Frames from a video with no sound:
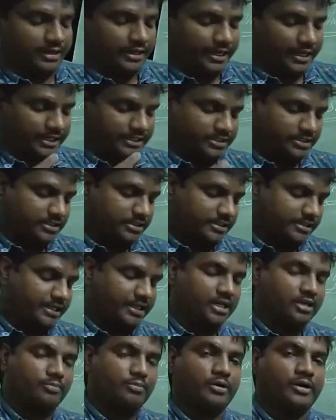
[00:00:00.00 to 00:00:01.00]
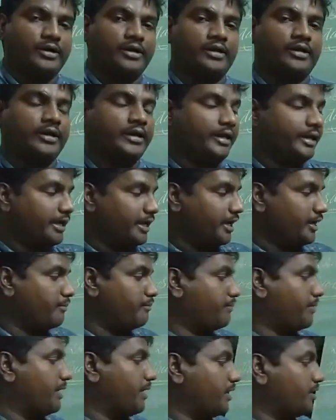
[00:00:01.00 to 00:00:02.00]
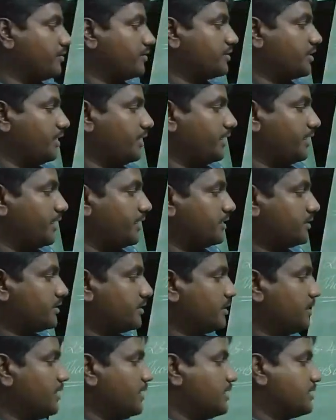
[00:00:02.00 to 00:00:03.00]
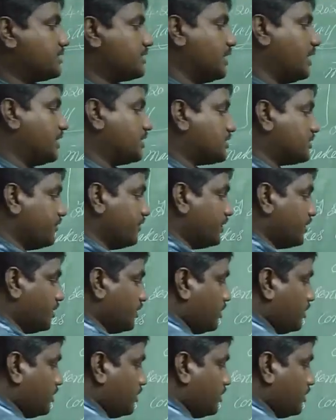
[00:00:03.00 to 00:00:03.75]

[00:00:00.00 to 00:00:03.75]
Next, second point, an imperative sentence starts with